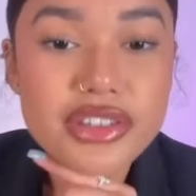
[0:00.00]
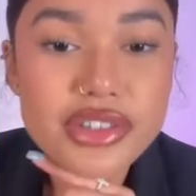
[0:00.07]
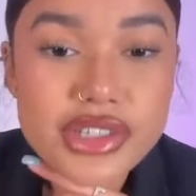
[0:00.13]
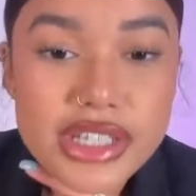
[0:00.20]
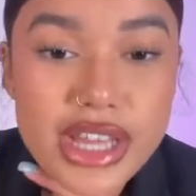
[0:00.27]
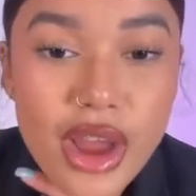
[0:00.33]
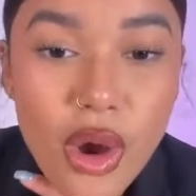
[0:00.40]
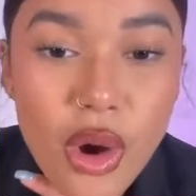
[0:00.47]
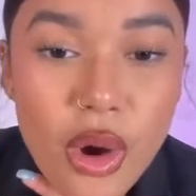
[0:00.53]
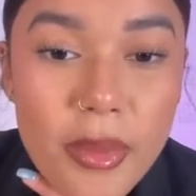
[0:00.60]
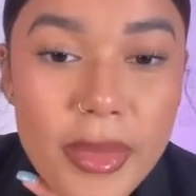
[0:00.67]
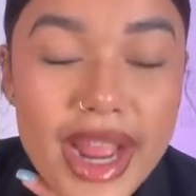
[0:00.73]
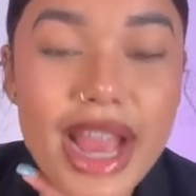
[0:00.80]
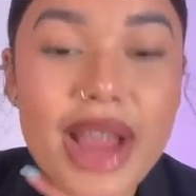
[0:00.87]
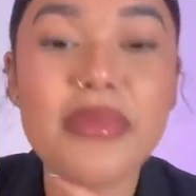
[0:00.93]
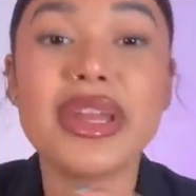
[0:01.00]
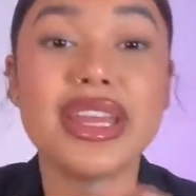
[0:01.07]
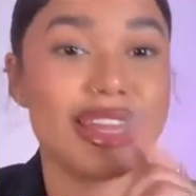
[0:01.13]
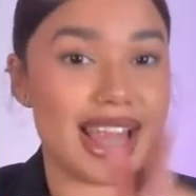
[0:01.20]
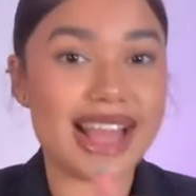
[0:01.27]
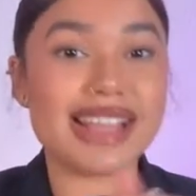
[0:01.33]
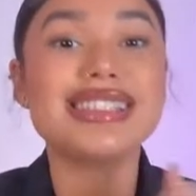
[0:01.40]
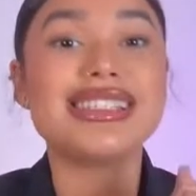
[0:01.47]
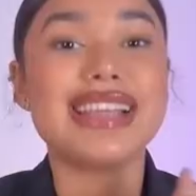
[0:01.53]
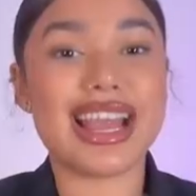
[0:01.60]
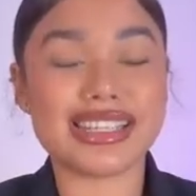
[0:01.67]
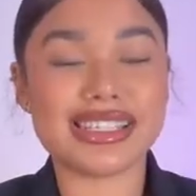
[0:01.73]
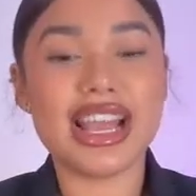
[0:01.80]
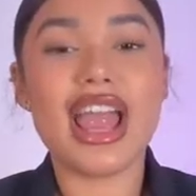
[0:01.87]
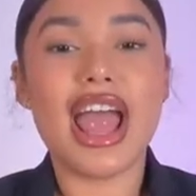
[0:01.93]
You said, oh, Miami. Yes,
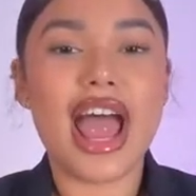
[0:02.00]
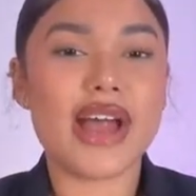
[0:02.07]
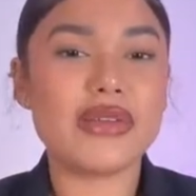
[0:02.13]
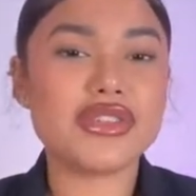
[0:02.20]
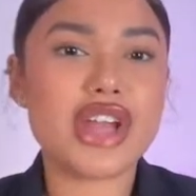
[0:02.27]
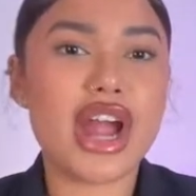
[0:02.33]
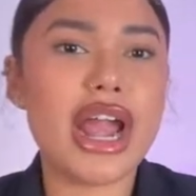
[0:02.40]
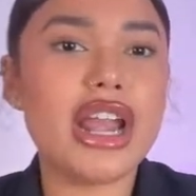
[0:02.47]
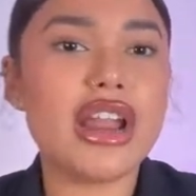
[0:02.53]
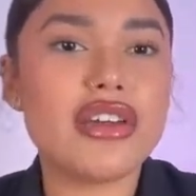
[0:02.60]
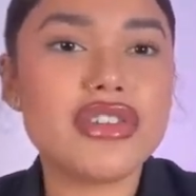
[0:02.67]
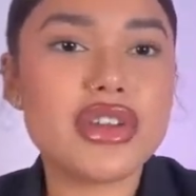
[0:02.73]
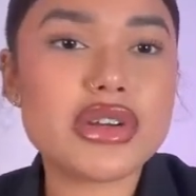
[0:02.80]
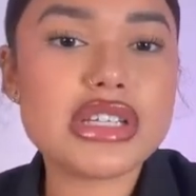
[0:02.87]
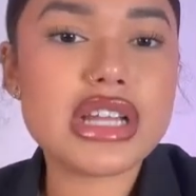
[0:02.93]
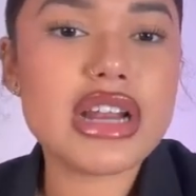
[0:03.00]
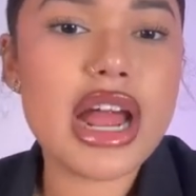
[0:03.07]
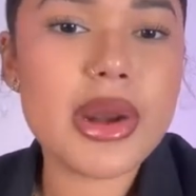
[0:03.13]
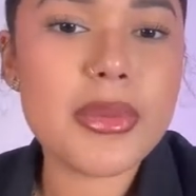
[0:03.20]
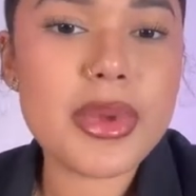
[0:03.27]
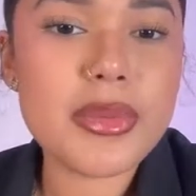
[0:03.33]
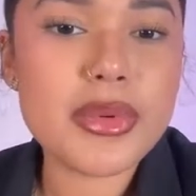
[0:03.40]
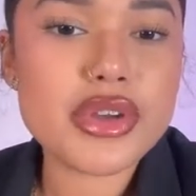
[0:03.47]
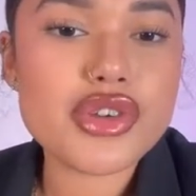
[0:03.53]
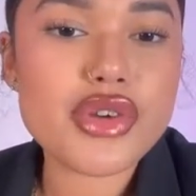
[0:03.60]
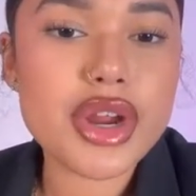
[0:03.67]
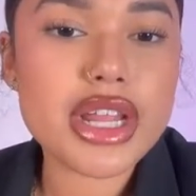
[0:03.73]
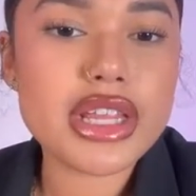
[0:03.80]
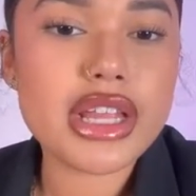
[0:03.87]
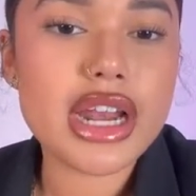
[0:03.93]
yes. I'm sorry, love. There was a lot of people
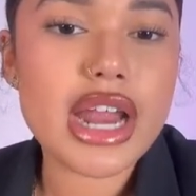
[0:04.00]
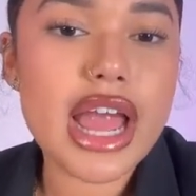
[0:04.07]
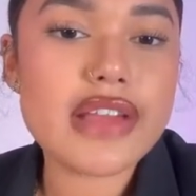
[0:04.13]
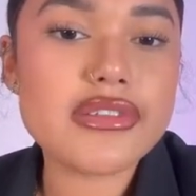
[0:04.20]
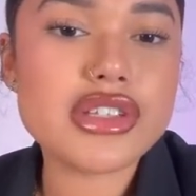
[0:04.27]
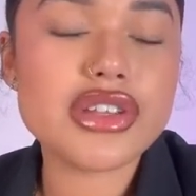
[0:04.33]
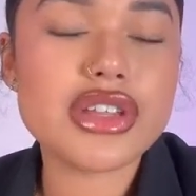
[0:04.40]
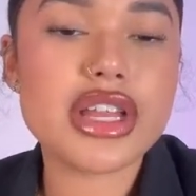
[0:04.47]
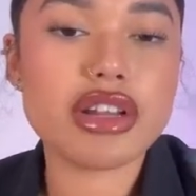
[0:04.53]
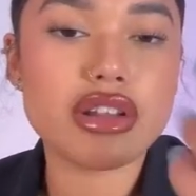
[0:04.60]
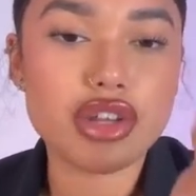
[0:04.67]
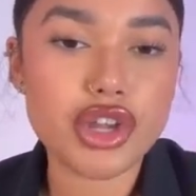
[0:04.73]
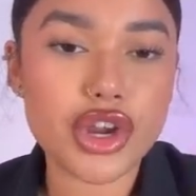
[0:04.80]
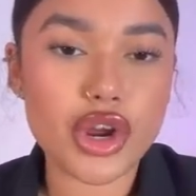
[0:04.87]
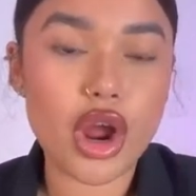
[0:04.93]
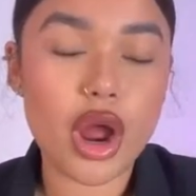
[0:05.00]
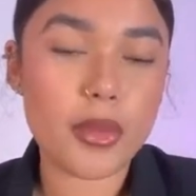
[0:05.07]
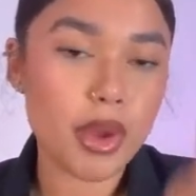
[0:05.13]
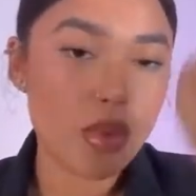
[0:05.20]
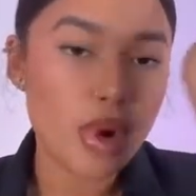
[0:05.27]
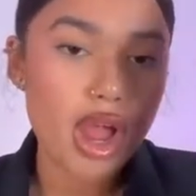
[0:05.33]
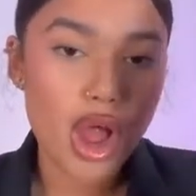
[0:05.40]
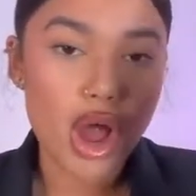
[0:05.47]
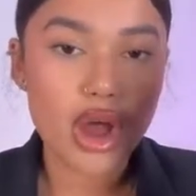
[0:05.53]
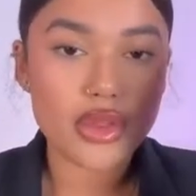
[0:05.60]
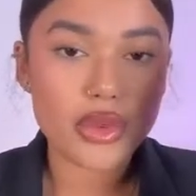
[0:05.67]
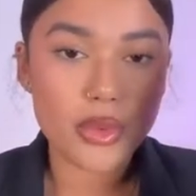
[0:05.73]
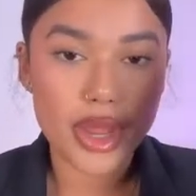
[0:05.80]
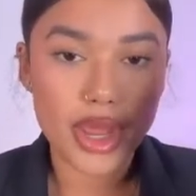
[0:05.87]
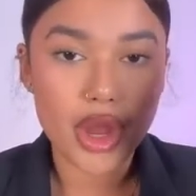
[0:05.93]
joining the live, so then your comment went
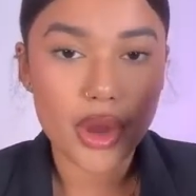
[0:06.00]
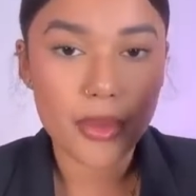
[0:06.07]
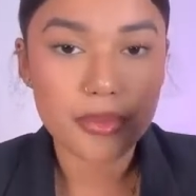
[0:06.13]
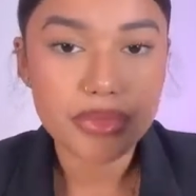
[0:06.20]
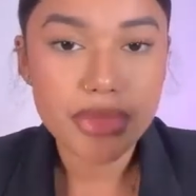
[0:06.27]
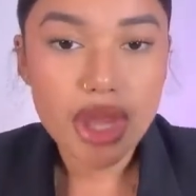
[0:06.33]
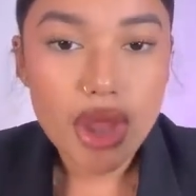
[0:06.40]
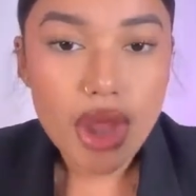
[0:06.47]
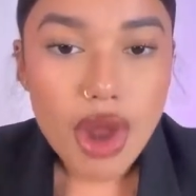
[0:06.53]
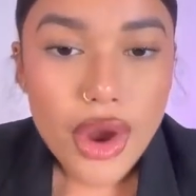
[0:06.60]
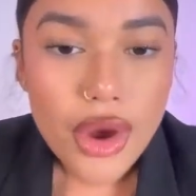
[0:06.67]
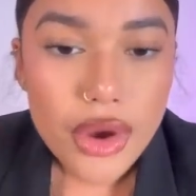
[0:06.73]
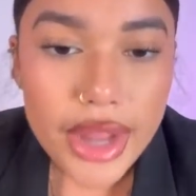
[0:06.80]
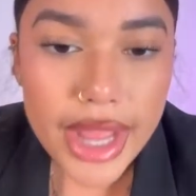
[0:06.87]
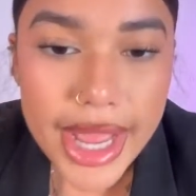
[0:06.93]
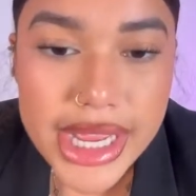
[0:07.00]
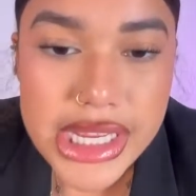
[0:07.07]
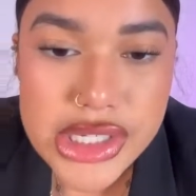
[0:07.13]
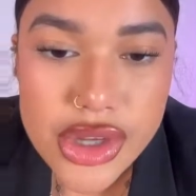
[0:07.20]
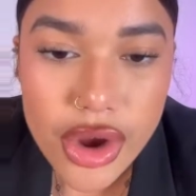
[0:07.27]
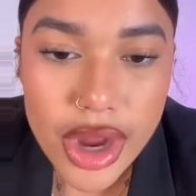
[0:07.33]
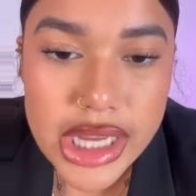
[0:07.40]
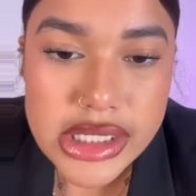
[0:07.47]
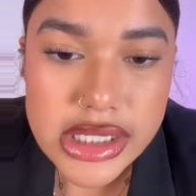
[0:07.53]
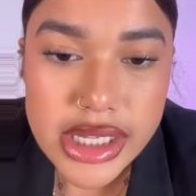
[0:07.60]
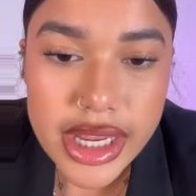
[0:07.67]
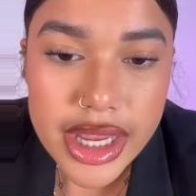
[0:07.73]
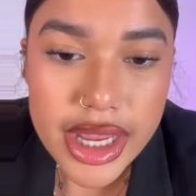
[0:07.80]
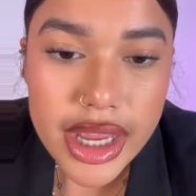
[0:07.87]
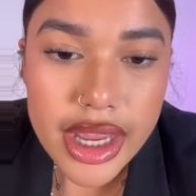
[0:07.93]
all the way up. Okay, so I
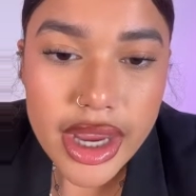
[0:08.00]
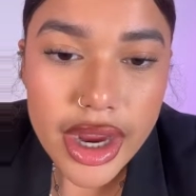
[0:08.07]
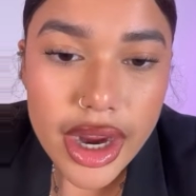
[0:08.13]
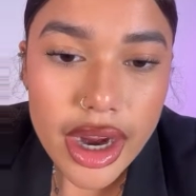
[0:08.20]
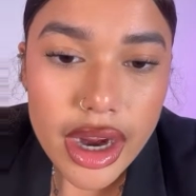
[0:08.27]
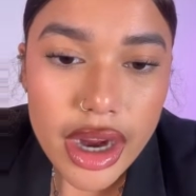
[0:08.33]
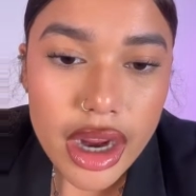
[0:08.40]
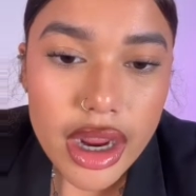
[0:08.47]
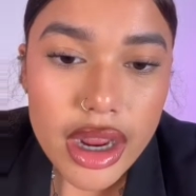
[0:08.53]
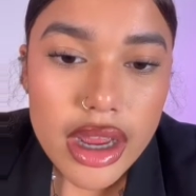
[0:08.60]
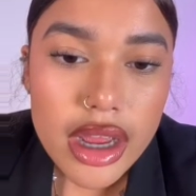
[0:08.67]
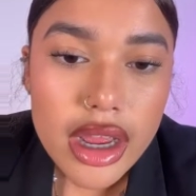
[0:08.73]
see here.